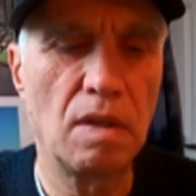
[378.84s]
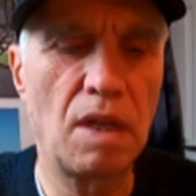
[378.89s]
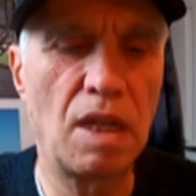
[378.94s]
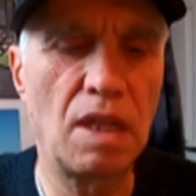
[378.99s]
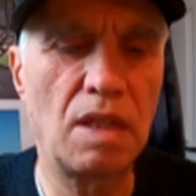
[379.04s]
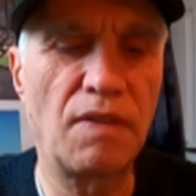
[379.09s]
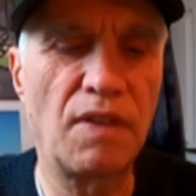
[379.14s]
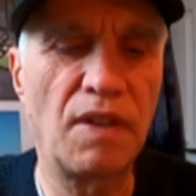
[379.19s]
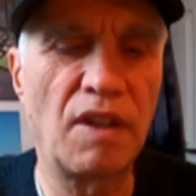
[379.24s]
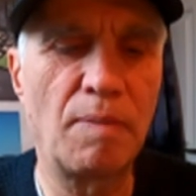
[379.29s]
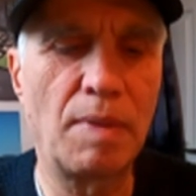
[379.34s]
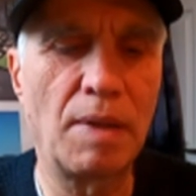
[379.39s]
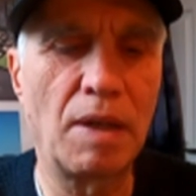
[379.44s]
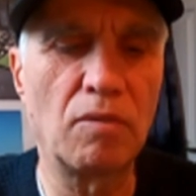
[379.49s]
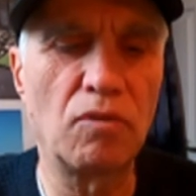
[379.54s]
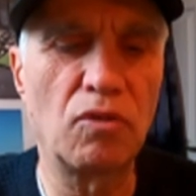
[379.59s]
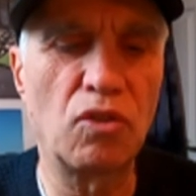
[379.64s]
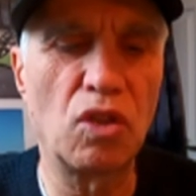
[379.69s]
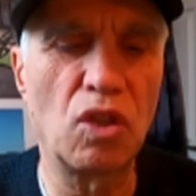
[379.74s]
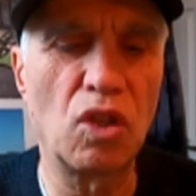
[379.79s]

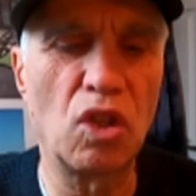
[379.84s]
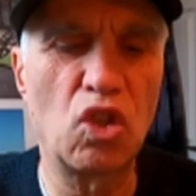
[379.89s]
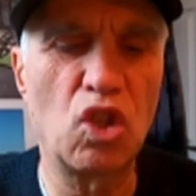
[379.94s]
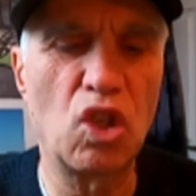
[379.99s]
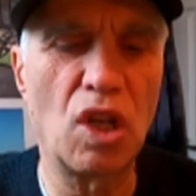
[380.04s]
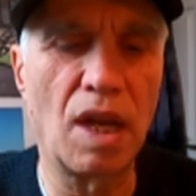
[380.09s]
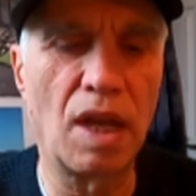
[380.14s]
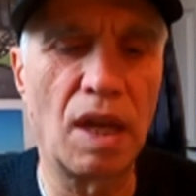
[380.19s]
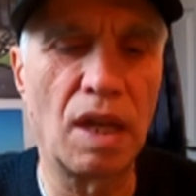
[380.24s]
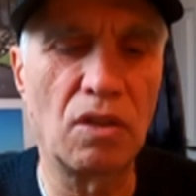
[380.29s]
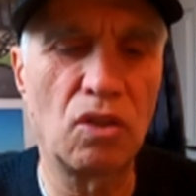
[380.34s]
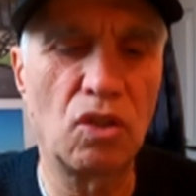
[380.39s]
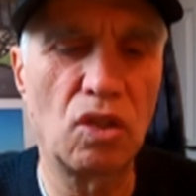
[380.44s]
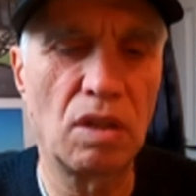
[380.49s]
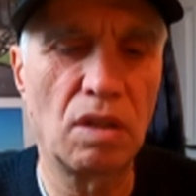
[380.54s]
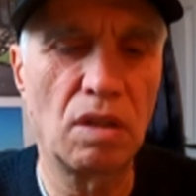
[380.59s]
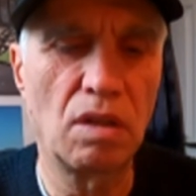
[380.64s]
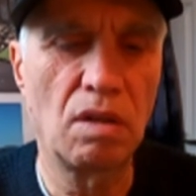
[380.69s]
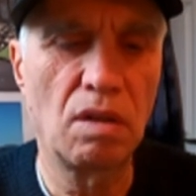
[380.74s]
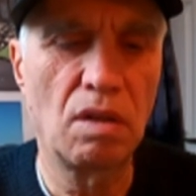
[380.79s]
£95
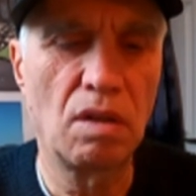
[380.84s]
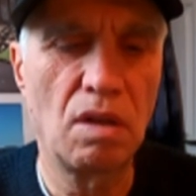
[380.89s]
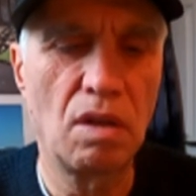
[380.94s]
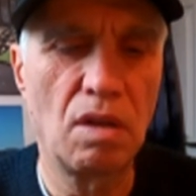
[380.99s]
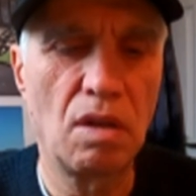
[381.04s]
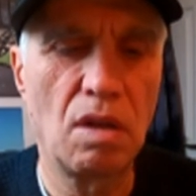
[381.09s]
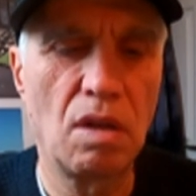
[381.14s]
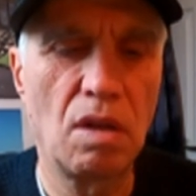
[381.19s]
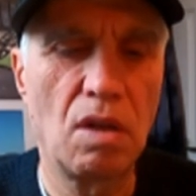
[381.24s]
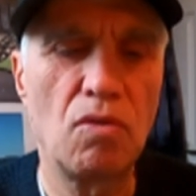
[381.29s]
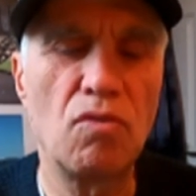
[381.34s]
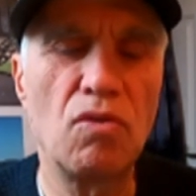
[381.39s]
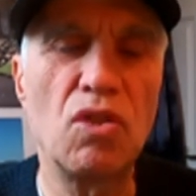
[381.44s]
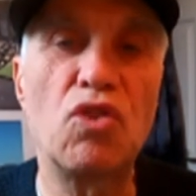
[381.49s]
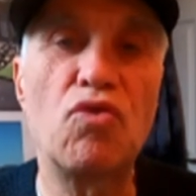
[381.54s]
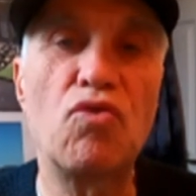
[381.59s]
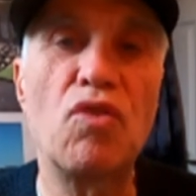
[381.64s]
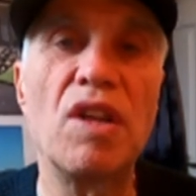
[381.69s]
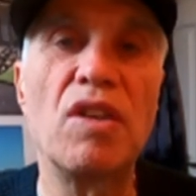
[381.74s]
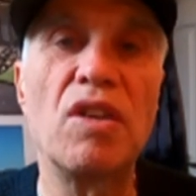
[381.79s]
surcharge,
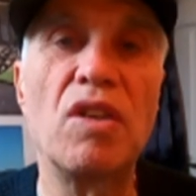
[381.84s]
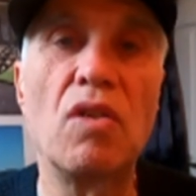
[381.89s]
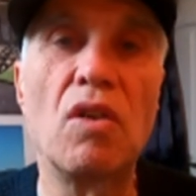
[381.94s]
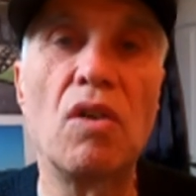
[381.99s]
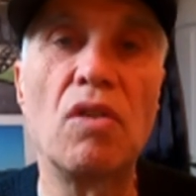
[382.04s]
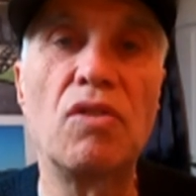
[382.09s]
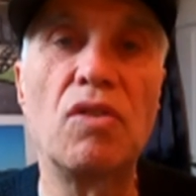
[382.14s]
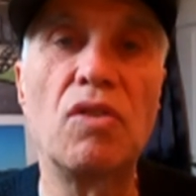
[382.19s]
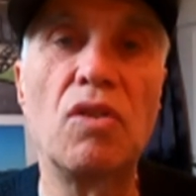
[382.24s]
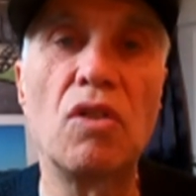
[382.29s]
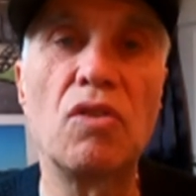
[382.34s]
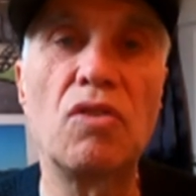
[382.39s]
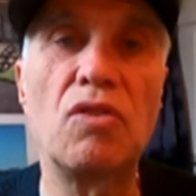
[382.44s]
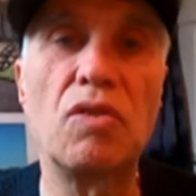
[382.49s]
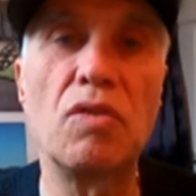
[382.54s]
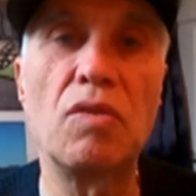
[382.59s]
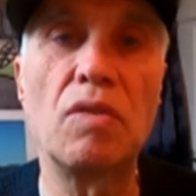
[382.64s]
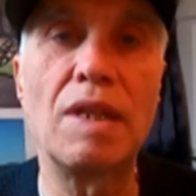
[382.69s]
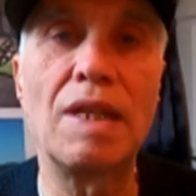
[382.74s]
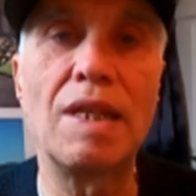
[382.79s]
restraining order not
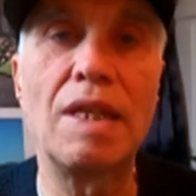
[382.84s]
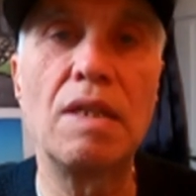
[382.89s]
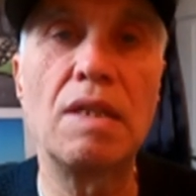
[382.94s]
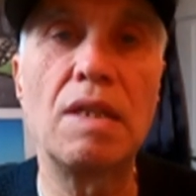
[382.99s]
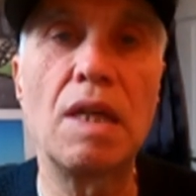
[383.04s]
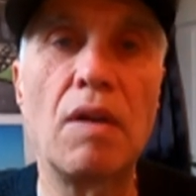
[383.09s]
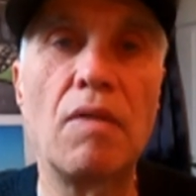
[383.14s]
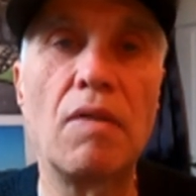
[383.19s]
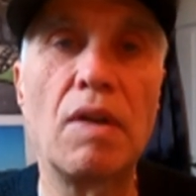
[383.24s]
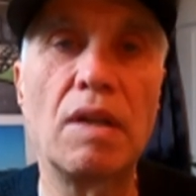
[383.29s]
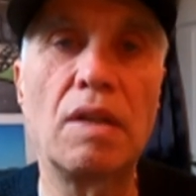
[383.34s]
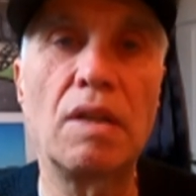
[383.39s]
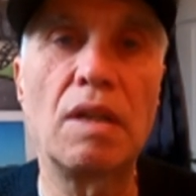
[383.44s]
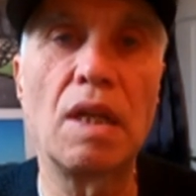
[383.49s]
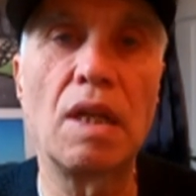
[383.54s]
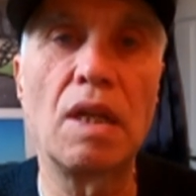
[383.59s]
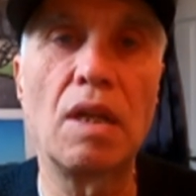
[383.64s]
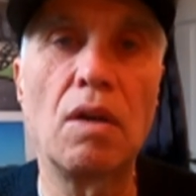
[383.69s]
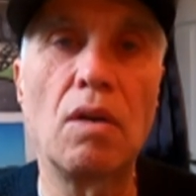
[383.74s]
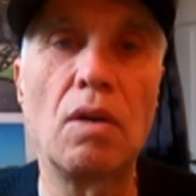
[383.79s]
to
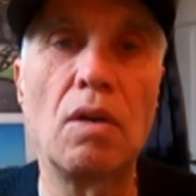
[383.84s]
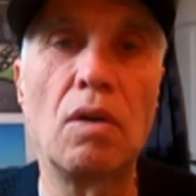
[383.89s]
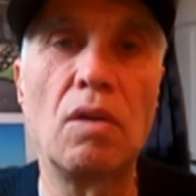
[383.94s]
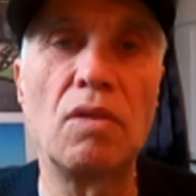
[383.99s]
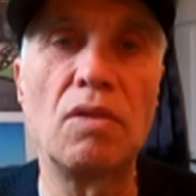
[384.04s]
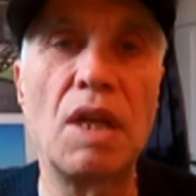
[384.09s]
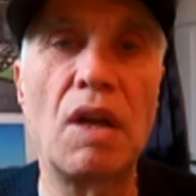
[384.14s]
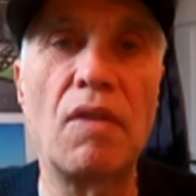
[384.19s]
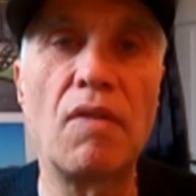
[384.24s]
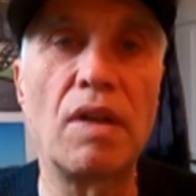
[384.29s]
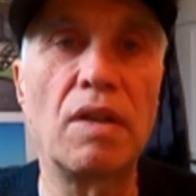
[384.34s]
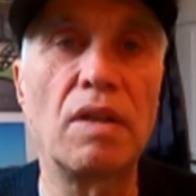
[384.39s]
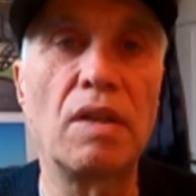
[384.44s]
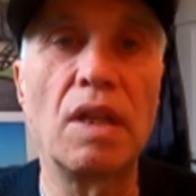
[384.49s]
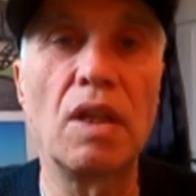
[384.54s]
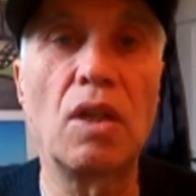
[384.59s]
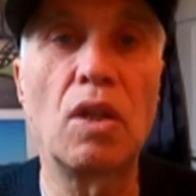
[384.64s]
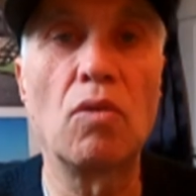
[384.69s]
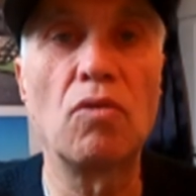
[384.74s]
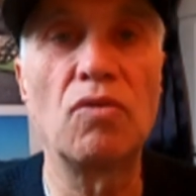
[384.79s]
indirectly or
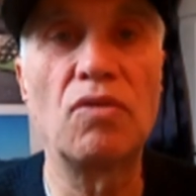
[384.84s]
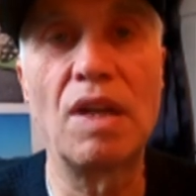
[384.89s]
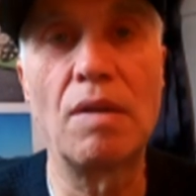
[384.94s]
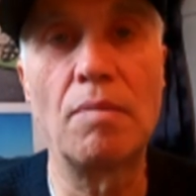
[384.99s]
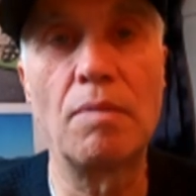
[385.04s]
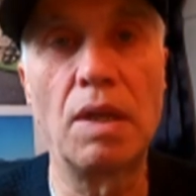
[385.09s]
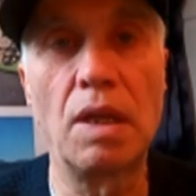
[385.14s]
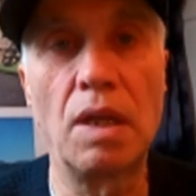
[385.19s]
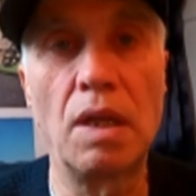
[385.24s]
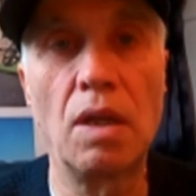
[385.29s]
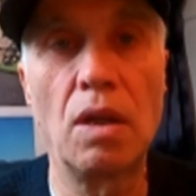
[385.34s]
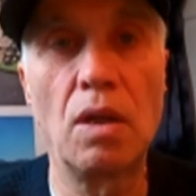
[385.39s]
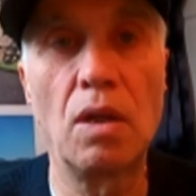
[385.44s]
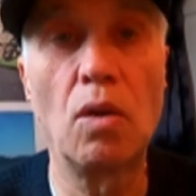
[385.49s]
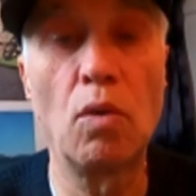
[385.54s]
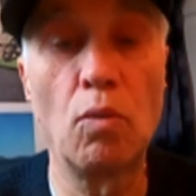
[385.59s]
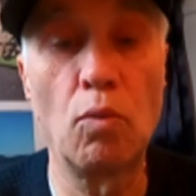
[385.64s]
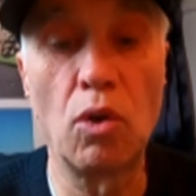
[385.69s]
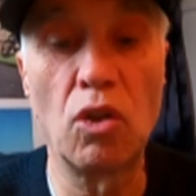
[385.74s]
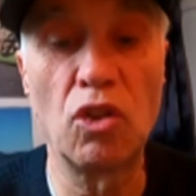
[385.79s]
directly contact me
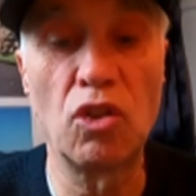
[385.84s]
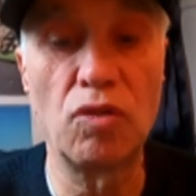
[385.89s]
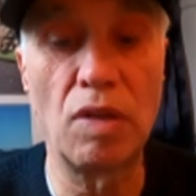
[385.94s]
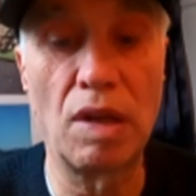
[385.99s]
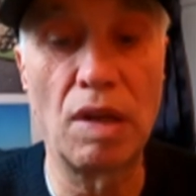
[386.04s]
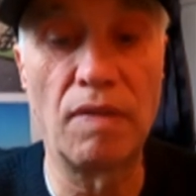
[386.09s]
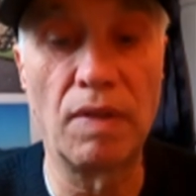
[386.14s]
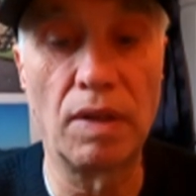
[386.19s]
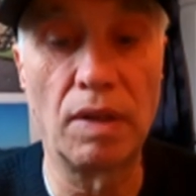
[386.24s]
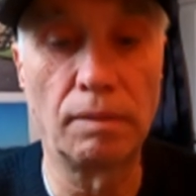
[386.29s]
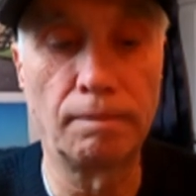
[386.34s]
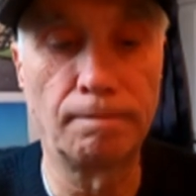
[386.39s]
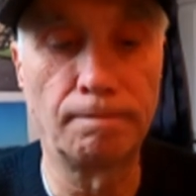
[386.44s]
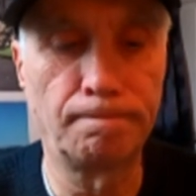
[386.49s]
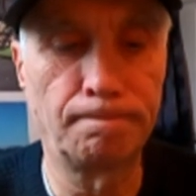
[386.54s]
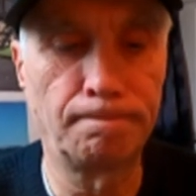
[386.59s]
whatsoever.